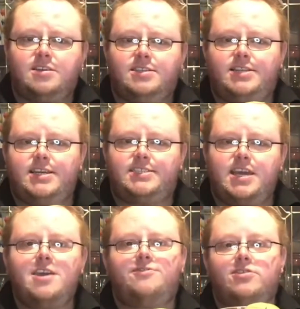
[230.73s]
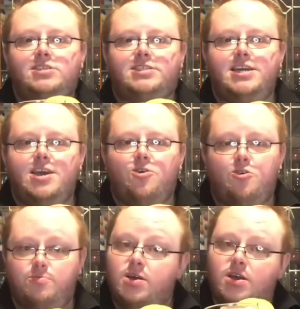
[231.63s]
Stay safe, stay
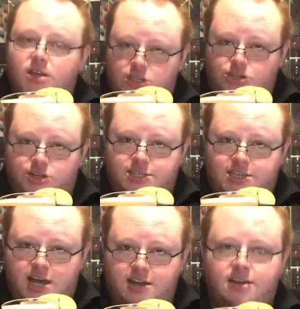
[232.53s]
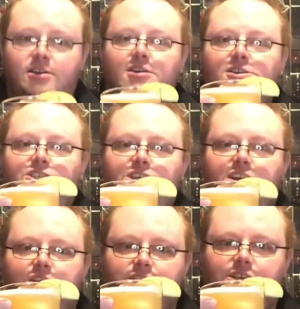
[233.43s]
home, enjoy the sun.
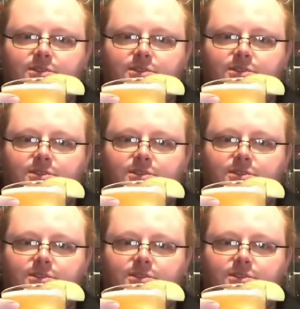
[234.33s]
Cheers.